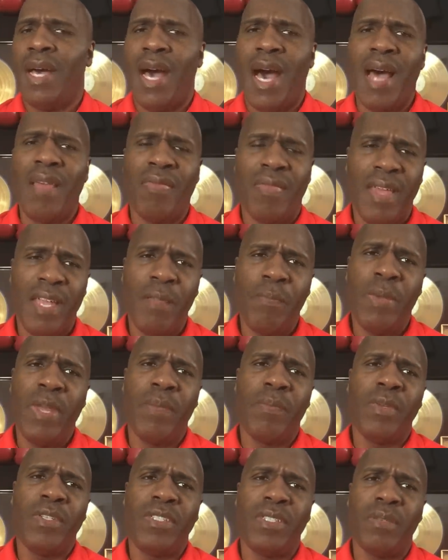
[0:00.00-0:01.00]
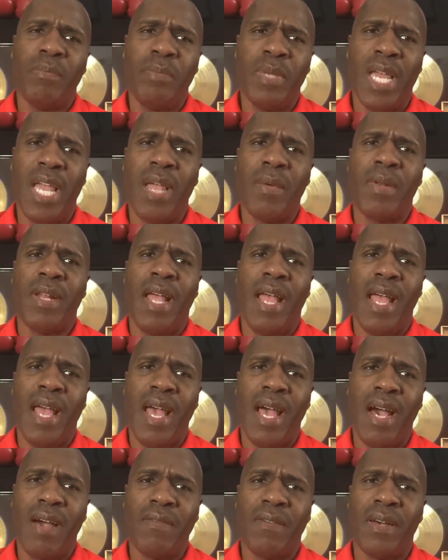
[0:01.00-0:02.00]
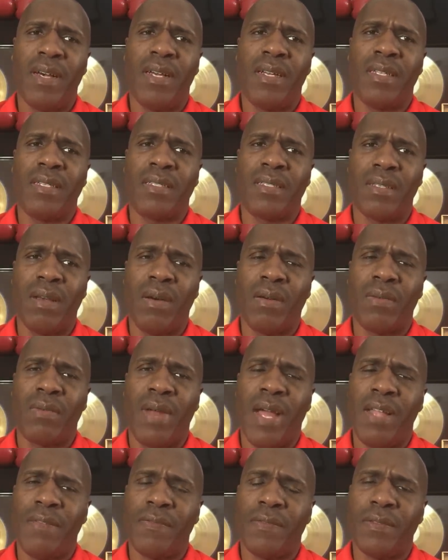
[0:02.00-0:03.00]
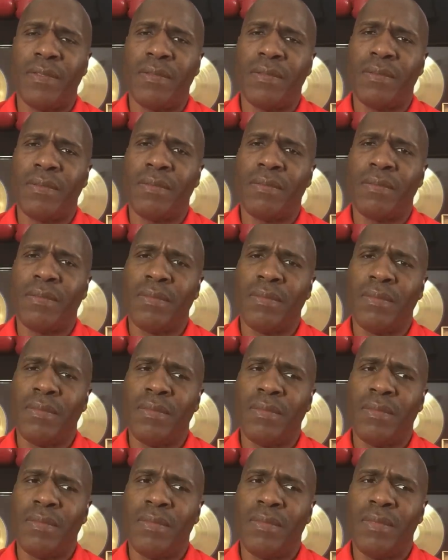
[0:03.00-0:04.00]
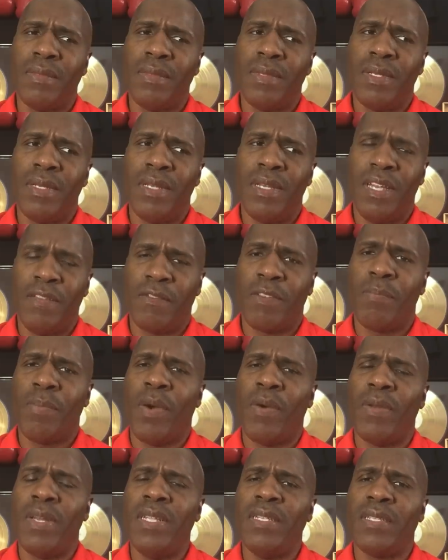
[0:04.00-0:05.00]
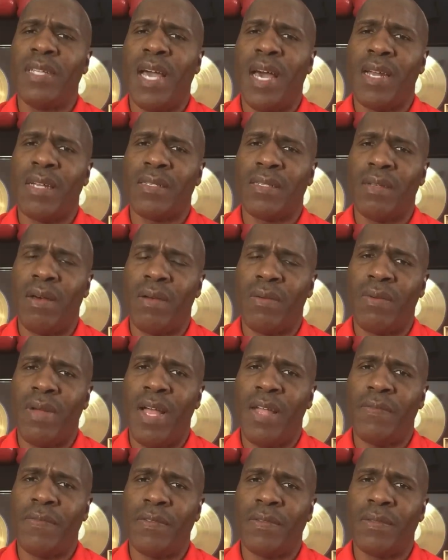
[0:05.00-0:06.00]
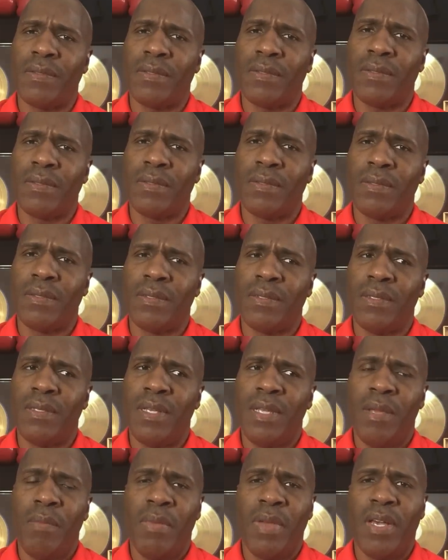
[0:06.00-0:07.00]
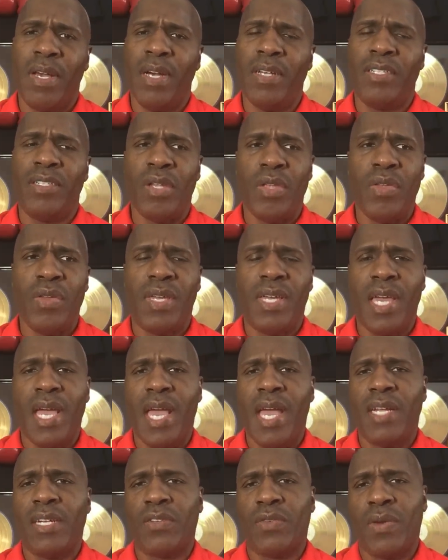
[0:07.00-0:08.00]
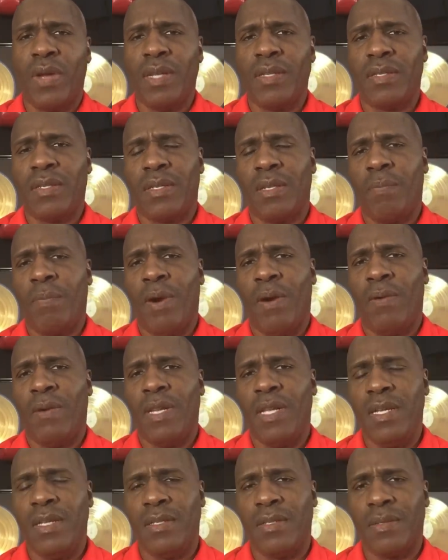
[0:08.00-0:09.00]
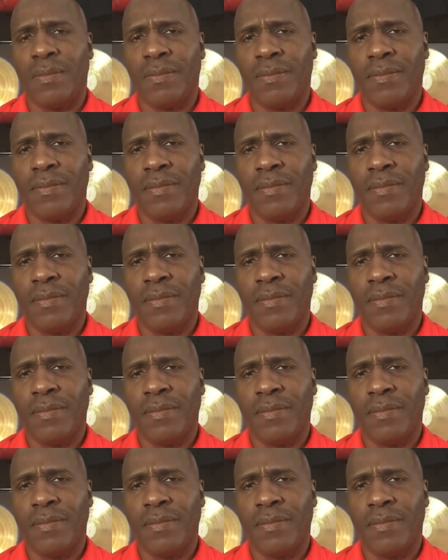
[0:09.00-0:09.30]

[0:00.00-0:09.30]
I think people should be able to have an assault rifle if the police got assault rifles, because you can't trust the police.